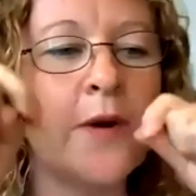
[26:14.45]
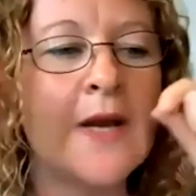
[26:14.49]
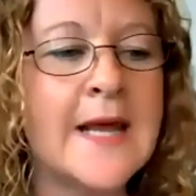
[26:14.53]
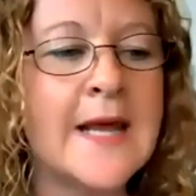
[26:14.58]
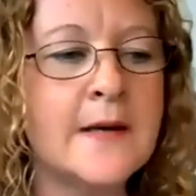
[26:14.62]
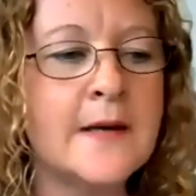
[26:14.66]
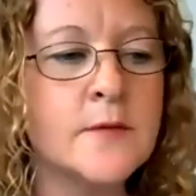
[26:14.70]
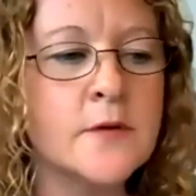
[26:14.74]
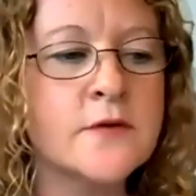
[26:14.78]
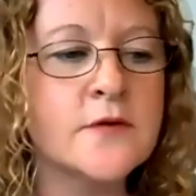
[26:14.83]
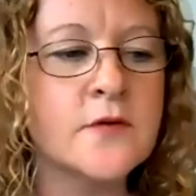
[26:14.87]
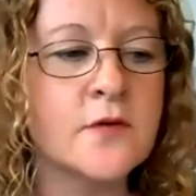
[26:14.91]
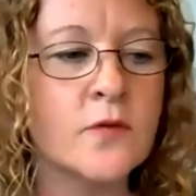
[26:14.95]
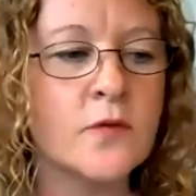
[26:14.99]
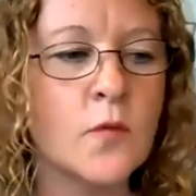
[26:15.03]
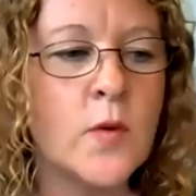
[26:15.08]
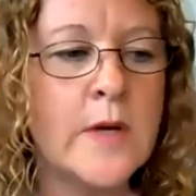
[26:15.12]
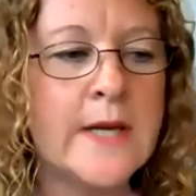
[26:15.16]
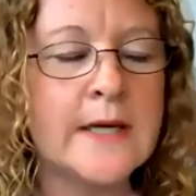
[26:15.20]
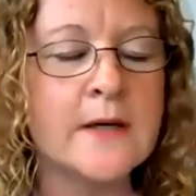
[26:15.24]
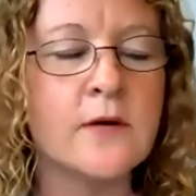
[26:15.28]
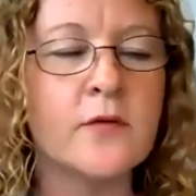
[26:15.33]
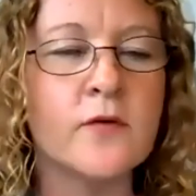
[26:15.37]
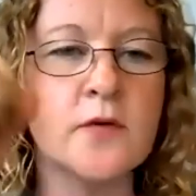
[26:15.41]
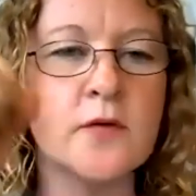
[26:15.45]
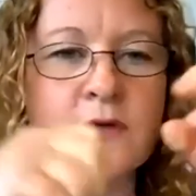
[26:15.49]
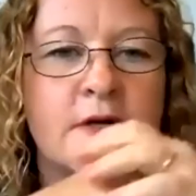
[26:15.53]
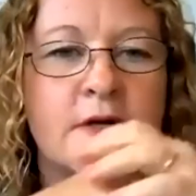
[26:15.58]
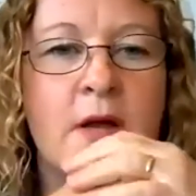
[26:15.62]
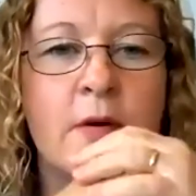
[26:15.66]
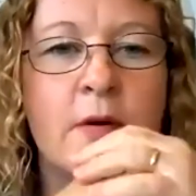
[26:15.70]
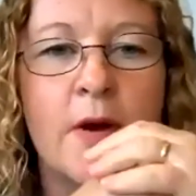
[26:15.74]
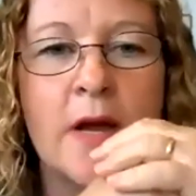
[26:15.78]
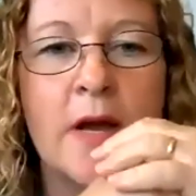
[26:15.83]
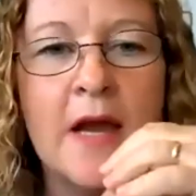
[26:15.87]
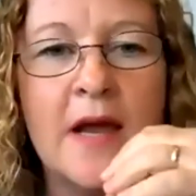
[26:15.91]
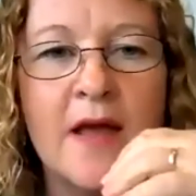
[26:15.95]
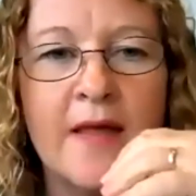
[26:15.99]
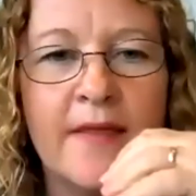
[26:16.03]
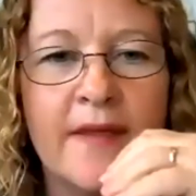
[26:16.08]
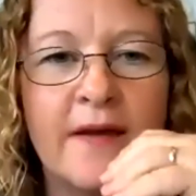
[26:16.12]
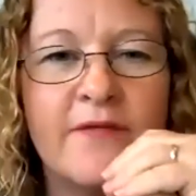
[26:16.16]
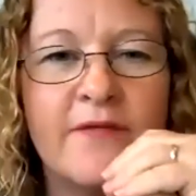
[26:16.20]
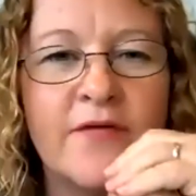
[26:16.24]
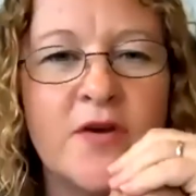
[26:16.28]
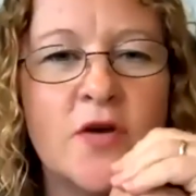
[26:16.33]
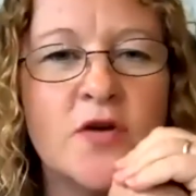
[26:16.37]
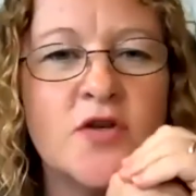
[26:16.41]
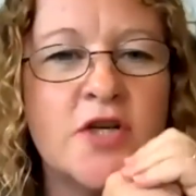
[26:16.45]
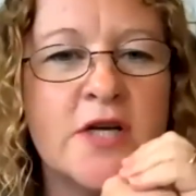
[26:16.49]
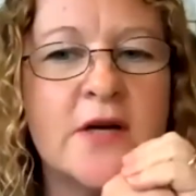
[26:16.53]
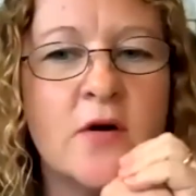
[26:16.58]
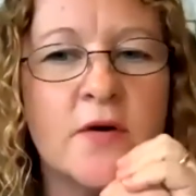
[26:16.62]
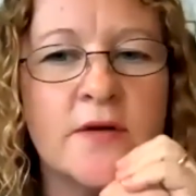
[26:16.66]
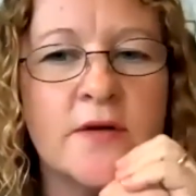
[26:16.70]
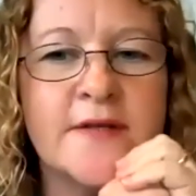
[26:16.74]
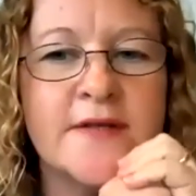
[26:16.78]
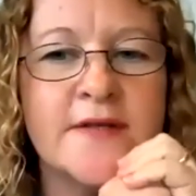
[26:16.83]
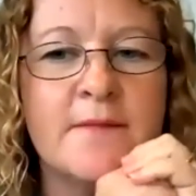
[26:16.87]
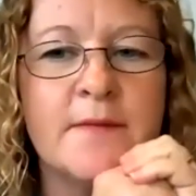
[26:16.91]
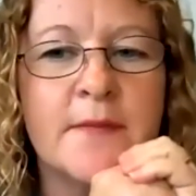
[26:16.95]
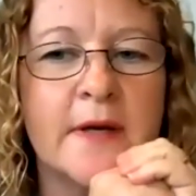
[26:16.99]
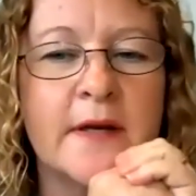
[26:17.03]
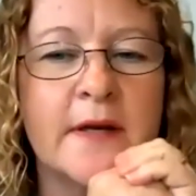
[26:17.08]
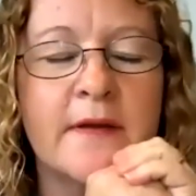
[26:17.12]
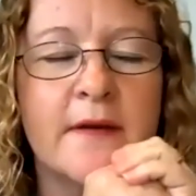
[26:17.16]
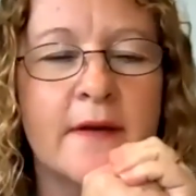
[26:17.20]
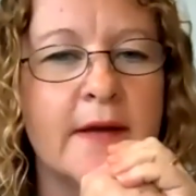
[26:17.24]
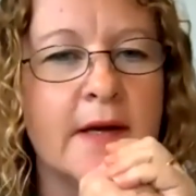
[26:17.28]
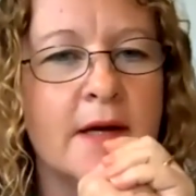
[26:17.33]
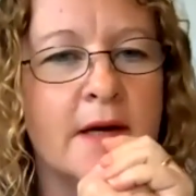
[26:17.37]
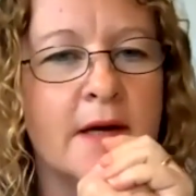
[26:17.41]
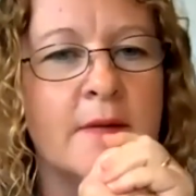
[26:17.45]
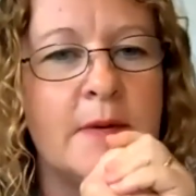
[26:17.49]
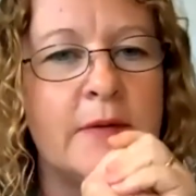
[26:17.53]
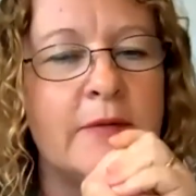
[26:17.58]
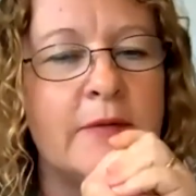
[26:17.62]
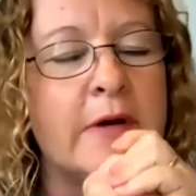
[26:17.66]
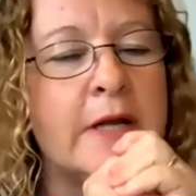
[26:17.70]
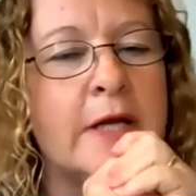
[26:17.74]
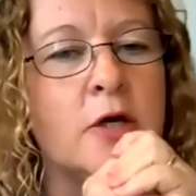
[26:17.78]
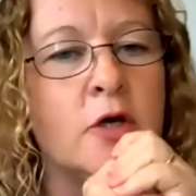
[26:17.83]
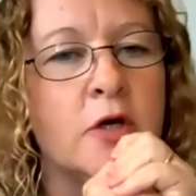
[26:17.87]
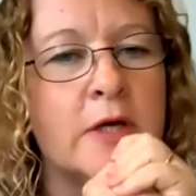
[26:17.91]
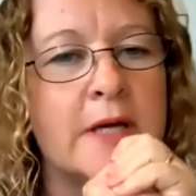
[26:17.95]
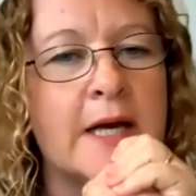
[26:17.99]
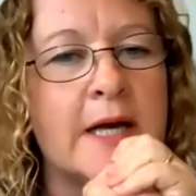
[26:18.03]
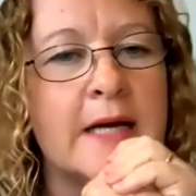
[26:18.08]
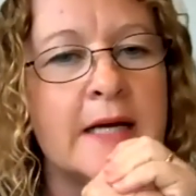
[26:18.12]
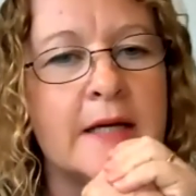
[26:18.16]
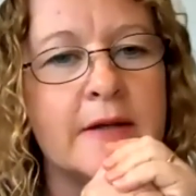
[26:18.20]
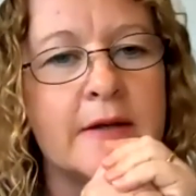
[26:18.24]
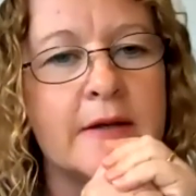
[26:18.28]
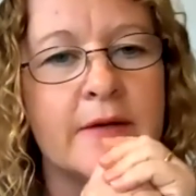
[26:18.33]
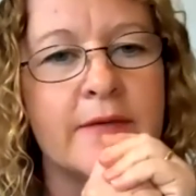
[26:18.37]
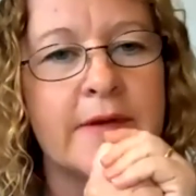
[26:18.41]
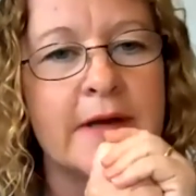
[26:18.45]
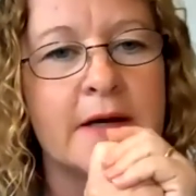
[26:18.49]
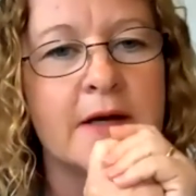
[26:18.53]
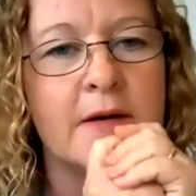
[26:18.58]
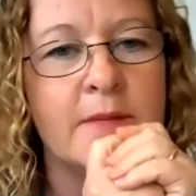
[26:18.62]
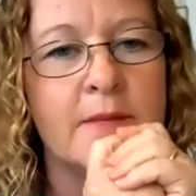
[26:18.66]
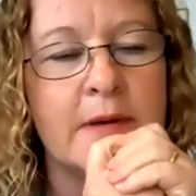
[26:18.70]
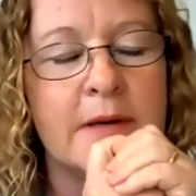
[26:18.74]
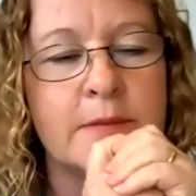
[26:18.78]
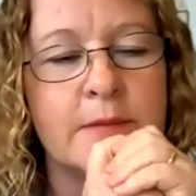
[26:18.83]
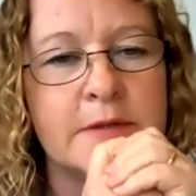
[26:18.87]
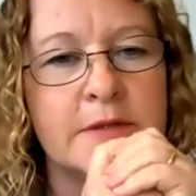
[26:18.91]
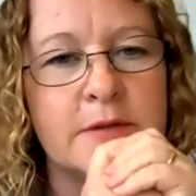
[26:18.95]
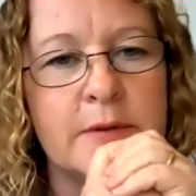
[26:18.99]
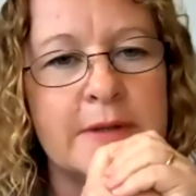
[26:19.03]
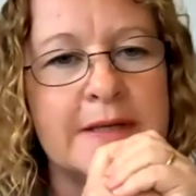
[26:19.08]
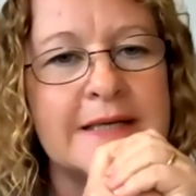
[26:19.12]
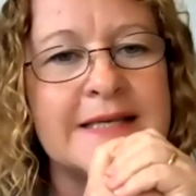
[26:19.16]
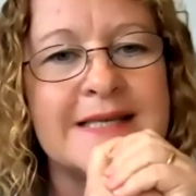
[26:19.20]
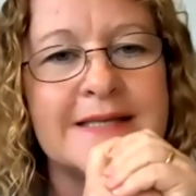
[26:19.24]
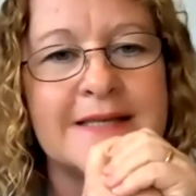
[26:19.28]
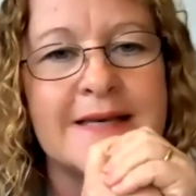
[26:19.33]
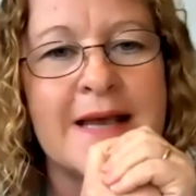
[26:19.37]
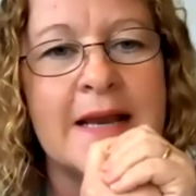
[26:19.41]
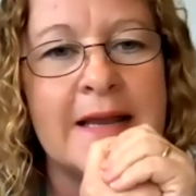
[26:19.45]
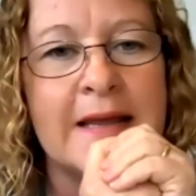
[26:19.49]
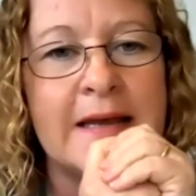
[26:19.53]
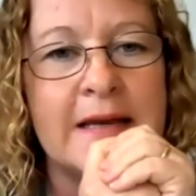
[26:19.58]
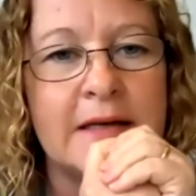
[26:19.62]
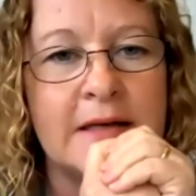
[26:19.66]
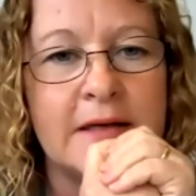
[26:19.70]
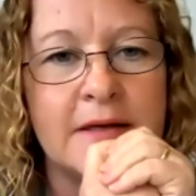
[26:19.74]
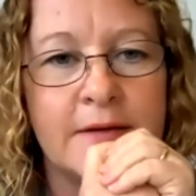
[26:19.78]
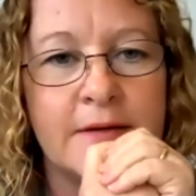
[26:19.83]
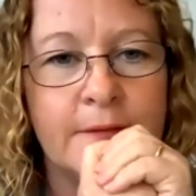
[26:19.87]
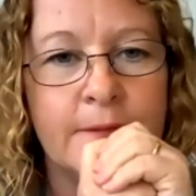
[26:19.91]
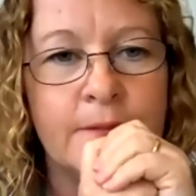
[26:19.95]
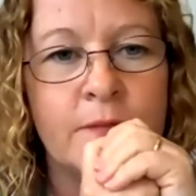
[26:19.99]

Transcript: label sort of weaker or slower, they've usually got something that they're going to be really good at, that they're going to be able to excel in.